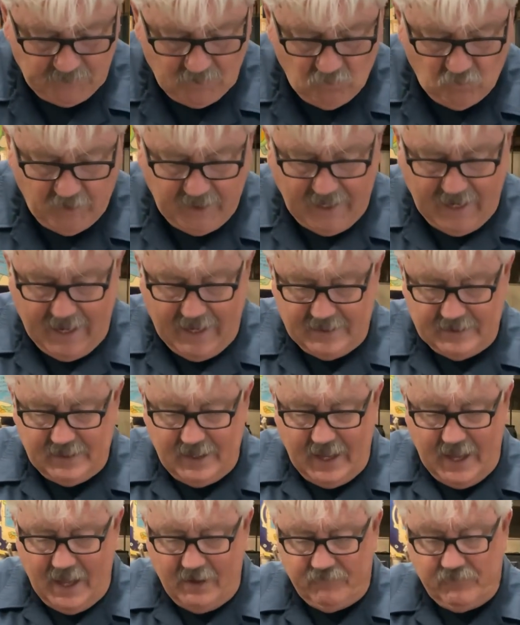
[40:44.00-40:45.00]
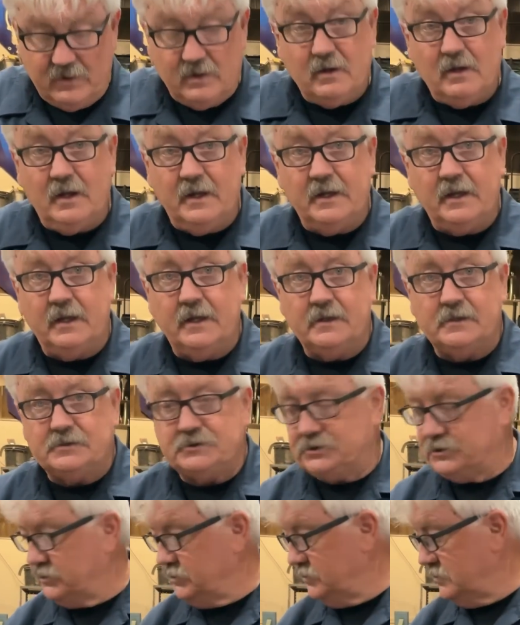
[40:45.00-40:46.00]
we had to have it at 1
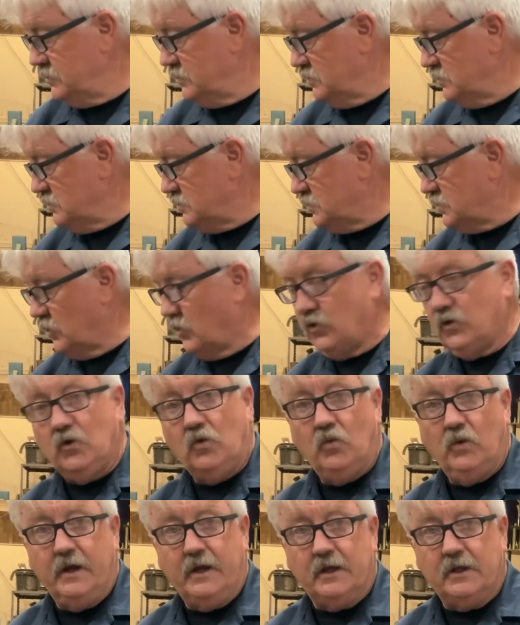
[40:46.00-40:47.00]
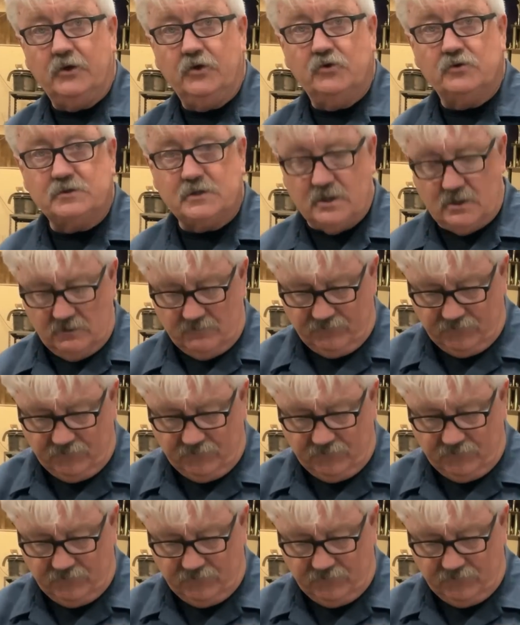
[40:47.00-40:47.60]
inch so that we could use it in the